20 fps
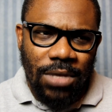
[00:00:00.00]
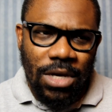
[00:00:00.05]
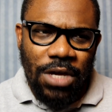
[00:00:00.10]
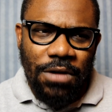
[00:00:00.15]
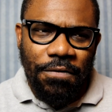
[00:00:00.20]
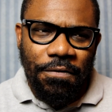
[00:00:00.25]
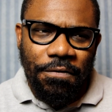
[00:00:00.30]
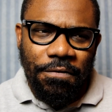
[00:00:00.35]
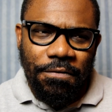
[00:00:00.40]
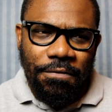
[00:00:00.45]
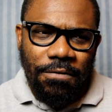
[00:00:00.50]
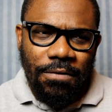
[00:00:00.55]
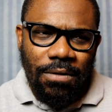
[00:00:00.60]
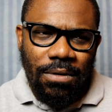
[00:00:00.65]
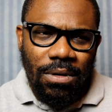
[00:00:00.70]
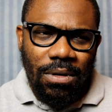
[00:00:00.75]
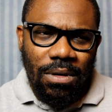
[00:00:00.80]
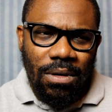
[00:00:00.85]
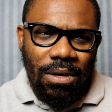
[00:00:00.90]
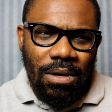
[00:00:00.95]

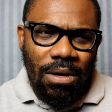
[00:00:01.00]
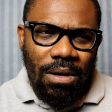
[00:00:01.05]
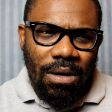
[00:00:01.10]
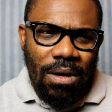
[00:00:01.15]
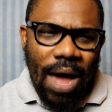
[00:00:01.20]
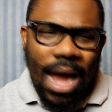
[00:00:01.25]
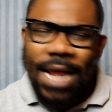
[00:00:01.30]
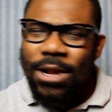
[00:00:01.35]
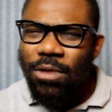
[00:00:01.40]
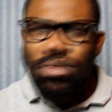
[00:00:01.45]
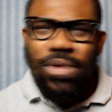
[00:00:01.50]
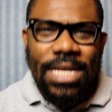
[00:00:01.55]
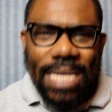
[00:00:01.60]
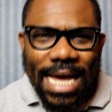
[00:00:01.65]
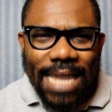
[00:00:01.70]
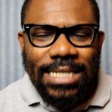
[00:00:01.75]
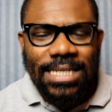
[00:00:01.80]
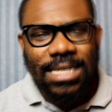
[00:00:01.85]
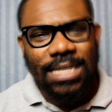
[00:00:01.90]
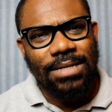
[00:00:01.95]
I don't
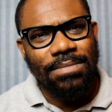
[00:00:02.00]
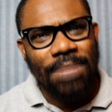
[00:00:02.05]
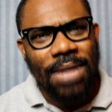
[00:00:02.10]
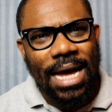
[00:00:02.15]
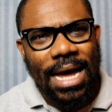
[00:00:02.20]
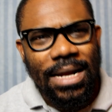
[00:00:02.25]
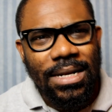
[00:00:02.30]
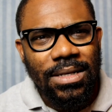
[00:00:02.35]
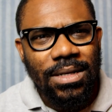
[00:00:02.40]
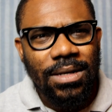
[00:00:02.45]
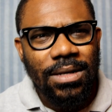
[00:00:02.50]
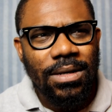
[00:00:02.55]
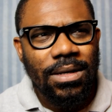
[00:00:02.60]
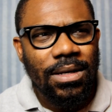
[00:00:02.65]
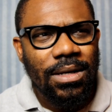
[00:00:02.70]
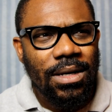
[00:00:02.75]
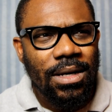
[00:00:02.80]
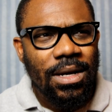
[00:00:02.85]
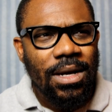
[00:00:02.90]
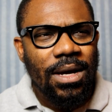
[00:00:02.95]
get it, man.
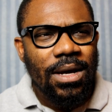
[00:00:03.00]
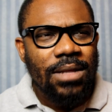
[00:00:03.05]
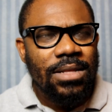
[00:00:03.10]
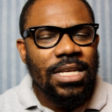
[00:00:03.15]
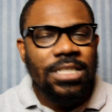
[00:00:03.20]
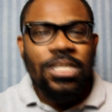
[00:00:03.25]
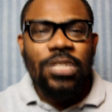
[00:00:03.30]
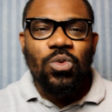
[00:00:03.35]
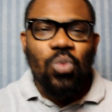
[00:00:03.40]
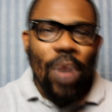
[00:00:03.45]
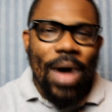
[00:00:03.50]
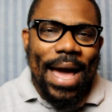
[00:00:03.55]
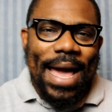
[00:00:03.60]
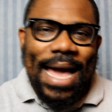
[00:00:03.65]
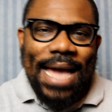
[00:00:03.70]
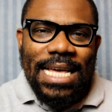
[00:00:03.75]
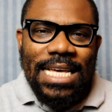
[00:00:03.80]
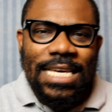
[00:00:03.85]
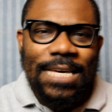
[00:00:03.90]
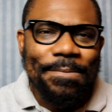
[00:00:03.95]
This is why
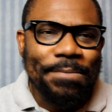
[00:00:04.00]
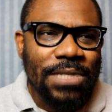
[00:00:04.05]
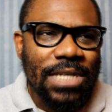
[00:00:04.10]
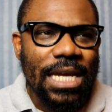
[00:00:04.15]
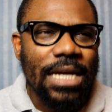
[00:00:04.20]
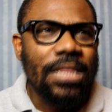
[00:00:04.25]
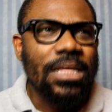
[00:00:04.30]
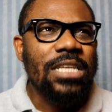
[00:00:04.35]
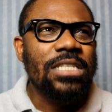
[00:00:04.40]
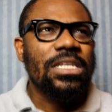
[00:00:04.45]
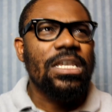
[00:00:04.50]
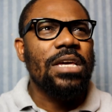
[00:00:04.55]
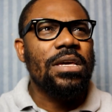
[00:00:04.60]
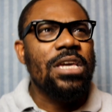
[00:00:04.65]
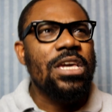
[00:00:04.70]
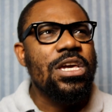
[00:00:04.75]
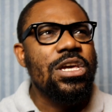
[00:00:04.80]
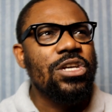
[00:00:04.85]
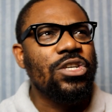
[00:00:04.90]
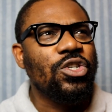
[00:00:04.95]
I keep saying this
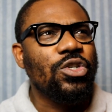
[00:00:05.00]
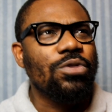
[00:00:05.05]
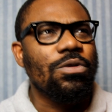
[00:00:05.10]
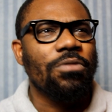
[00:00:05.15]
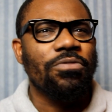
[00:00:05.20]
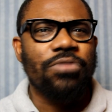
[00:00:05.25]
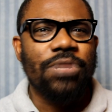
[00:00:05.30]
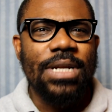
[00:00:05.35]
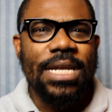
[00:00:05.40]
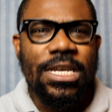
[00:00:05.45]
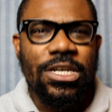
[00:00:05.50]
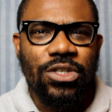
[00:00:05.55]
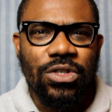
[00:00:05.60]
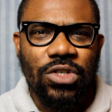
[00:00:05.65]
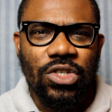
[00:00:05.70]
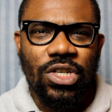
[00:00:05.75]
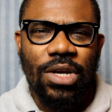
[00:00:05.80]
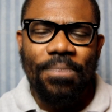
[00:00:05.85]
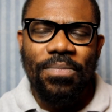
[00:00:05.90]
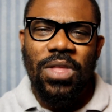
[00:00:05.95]
issue of
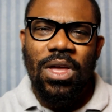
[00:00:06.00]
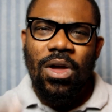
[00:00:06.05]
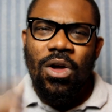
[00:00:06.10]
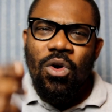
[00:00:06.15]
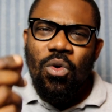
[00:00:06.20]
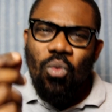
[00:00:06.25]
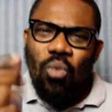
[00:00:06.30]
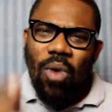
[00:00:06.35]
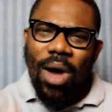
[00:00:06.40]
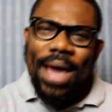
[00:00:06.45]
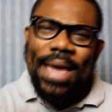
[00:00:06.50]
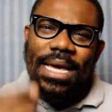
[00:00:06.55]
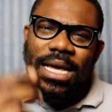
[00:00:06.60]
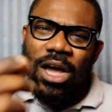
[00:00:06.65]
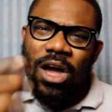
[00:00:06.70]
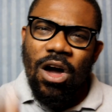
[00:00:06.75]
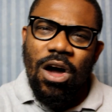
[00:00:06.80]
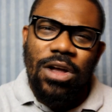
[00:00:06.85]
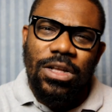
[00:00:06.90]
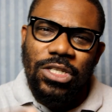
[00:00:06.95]
relationship. Why
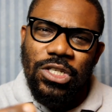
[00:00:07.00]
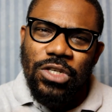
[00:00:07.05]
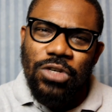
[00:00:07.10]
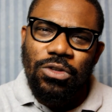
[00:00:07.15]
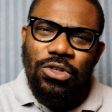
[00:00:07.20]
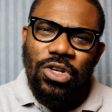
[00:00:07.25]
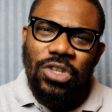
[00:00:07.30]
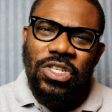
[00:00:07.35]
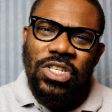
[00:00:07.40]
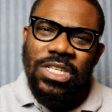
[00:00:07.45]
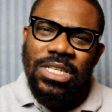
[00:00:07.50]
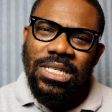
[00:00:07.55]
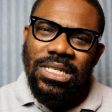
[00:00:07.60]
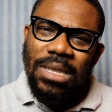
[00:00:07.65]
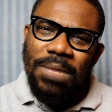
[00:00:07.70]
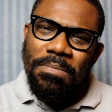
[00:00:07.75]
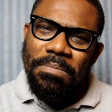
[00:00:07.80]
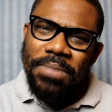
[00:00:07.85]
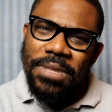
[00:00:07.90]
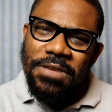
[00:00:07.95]
can't you just
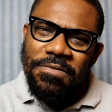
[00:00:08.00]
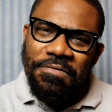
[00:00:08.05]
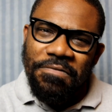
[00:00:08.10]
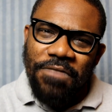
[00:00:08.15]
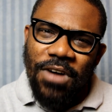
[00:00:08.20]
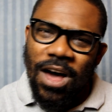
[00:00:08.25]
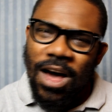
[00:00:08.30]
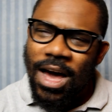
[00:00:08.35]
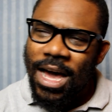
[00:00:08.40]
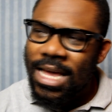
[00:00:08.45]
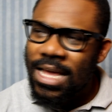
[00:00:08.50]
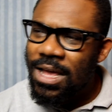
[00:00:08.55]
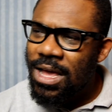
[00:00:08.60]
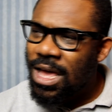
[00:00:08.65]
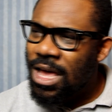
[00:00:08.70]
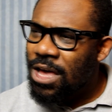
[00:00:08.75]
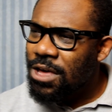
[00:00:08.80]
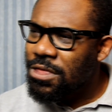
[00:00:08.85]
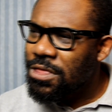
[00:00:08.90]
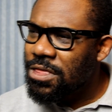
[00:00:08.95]
simplify
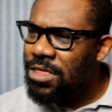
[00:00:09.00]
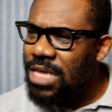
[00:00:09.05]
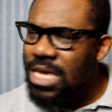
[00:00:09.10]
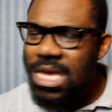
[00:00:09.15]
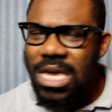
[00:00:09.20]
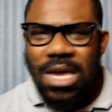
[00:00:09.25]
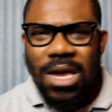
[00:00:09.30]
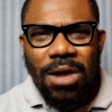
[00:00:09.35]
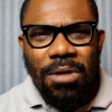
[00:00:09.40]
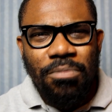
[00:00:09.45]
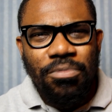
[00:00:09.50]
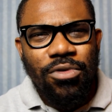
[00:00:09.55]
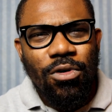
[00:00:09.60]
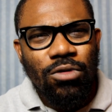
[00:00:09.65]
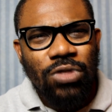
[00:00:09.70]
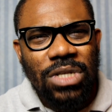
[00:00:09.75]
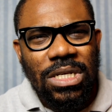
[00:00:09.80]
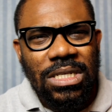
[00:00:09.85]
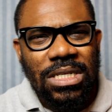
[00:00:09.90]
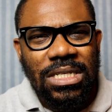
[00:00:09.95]
the
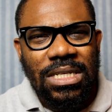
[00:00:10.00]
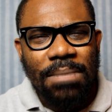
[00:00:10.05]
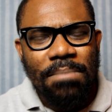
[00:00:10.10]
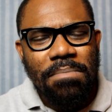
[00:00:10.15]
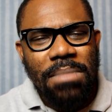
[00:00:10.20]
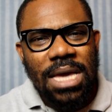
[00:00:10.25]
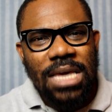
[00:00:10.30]
processes and